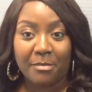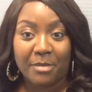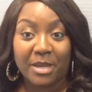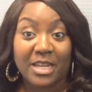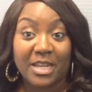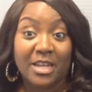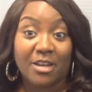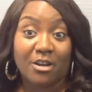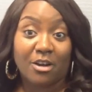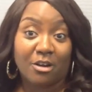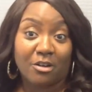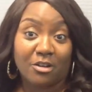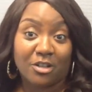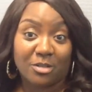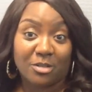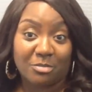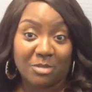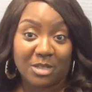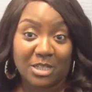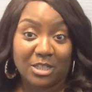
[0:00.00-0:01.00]
It
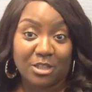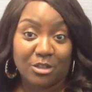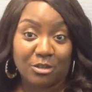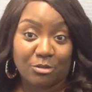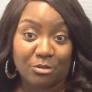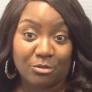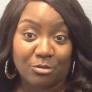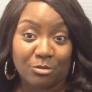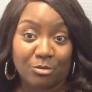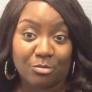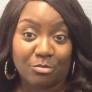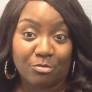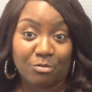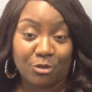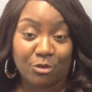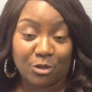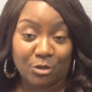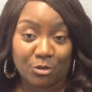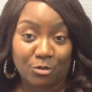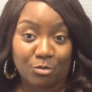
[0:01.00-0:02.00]
encouraged me to
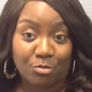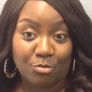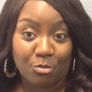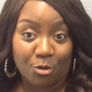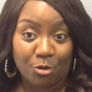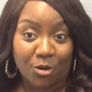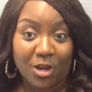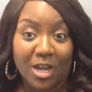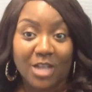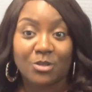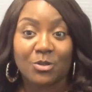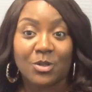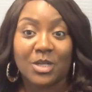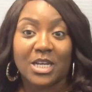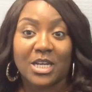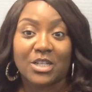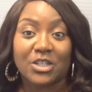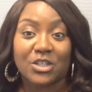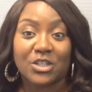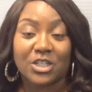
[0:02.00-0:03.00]
pursue more
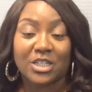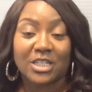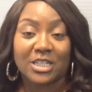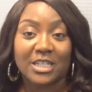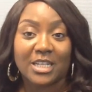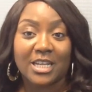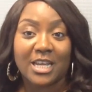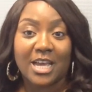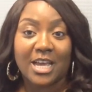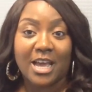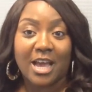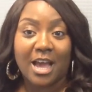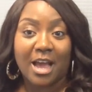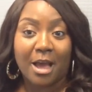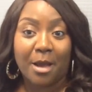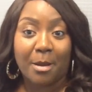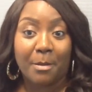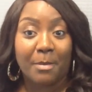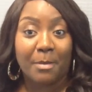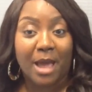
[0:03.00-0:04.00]
education
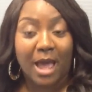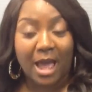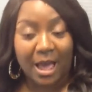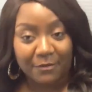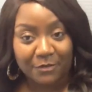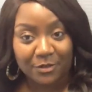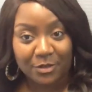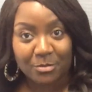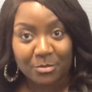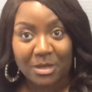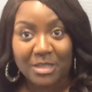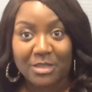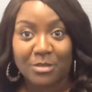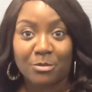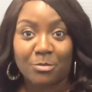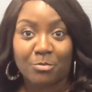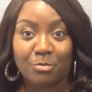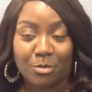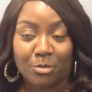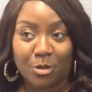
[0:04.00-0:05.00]
after my
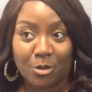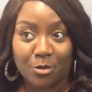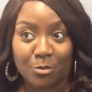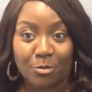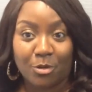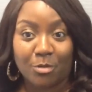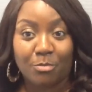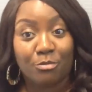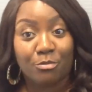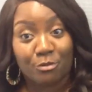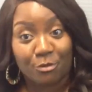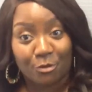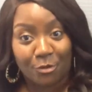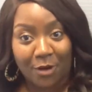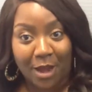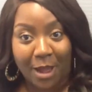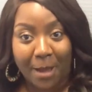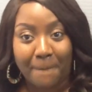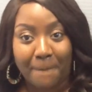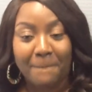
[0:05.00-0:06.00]
diploma
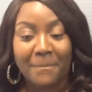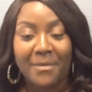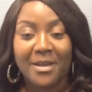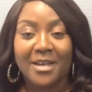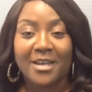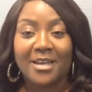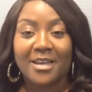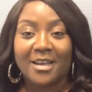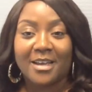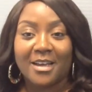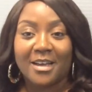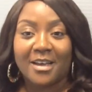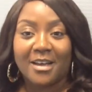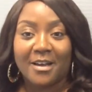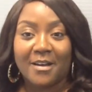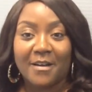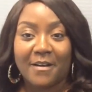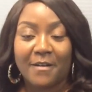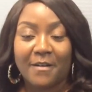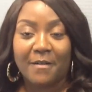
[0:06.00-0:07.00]
program.
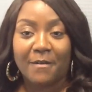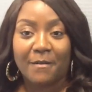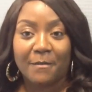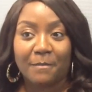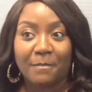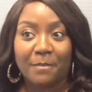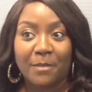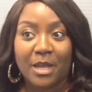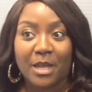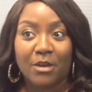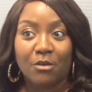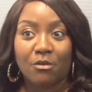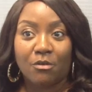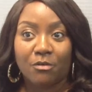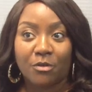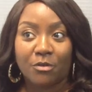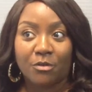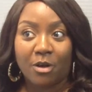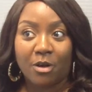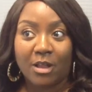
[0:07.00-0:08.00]
And
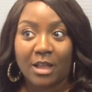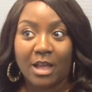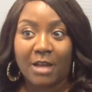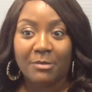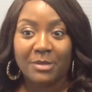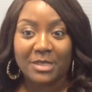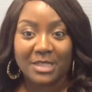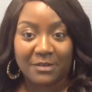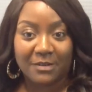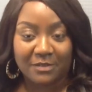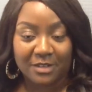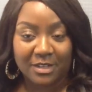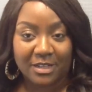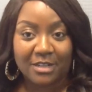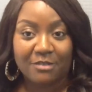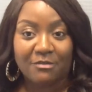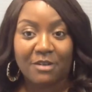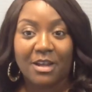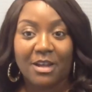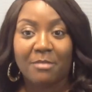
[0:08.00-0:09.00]
overall, I would
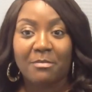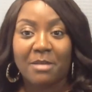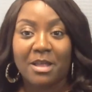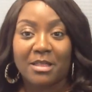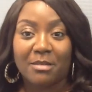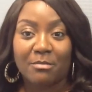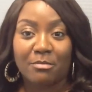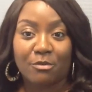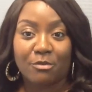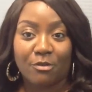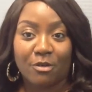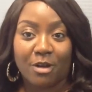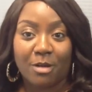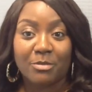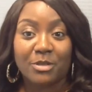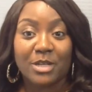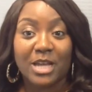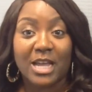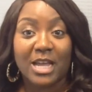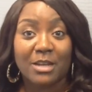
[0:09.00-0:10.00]
definitely recommend the program
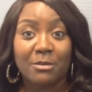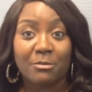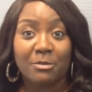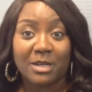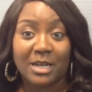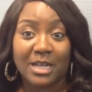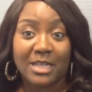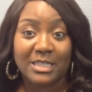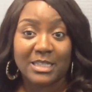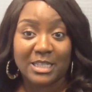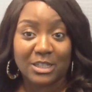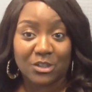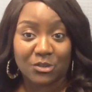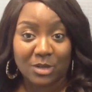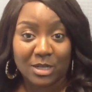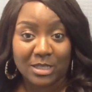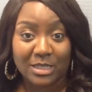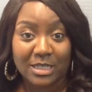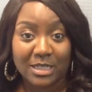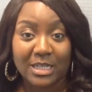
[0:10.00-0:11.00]
to anyone that's
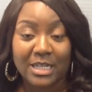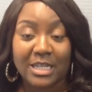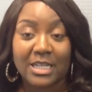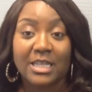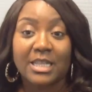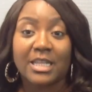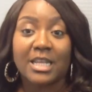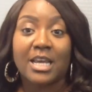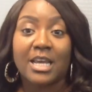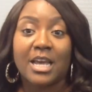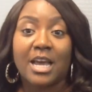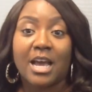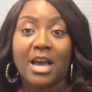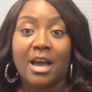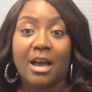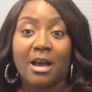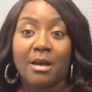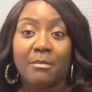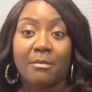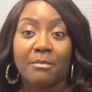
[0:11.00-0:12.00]
interested in
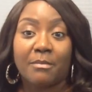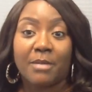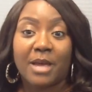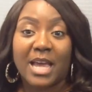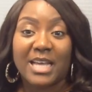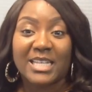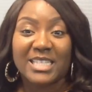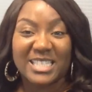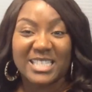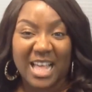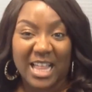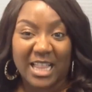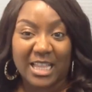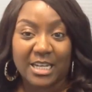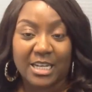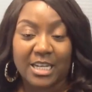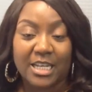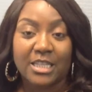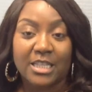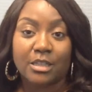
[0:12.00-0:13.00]

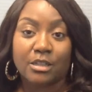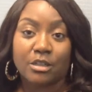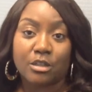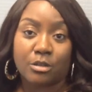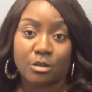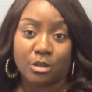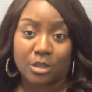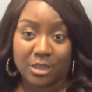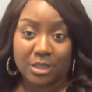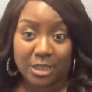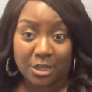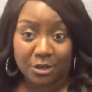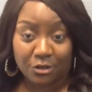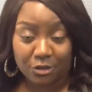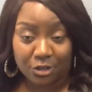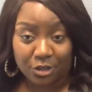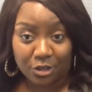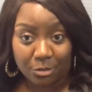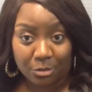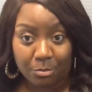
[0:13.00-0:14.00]
excelling in their
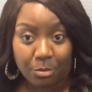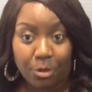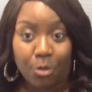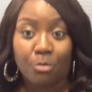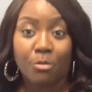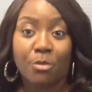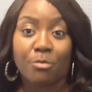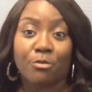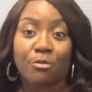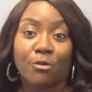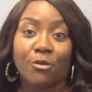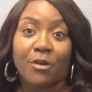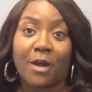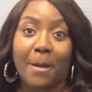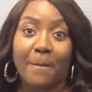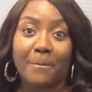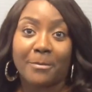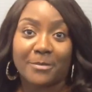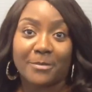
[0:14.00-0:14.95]
diploma programs.